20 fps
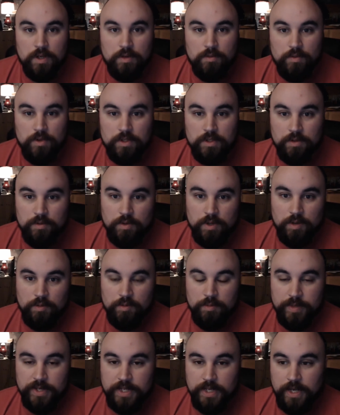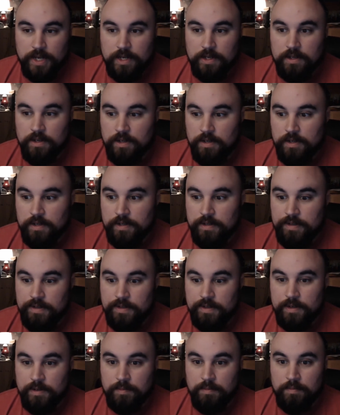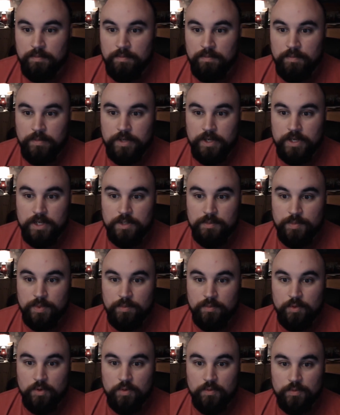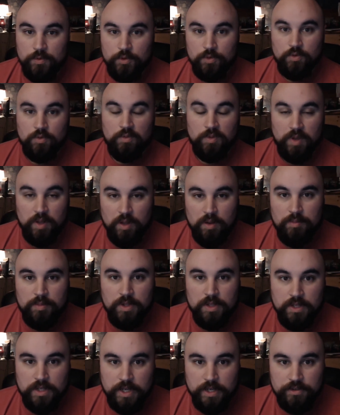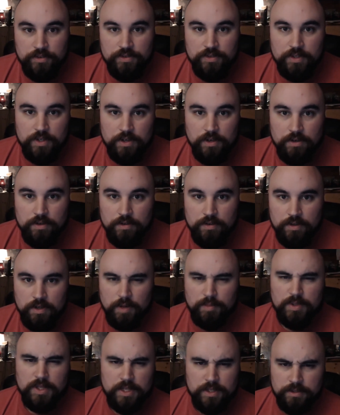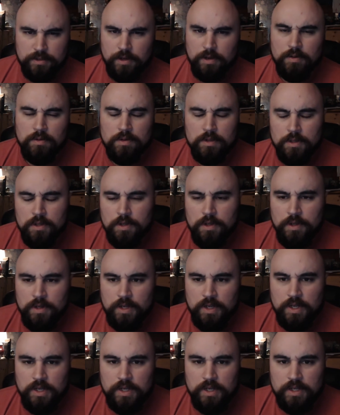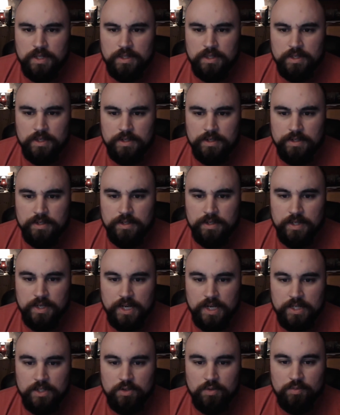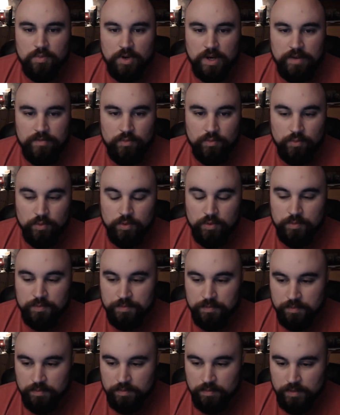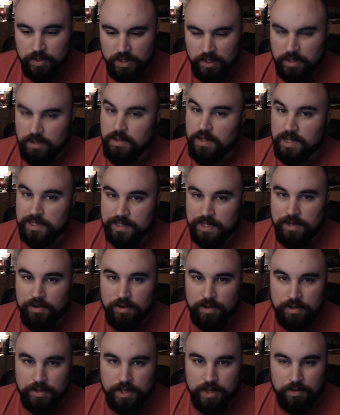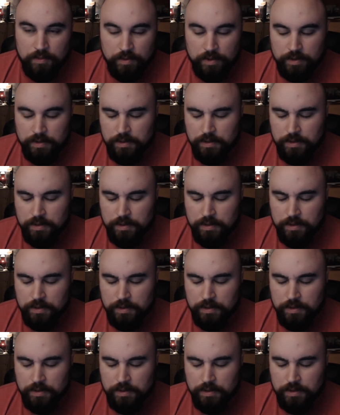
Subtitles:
what's going on with my dad. He's been moved to a rehabilitation center a couple days ago, and he got his own private room. He lucked out on that one.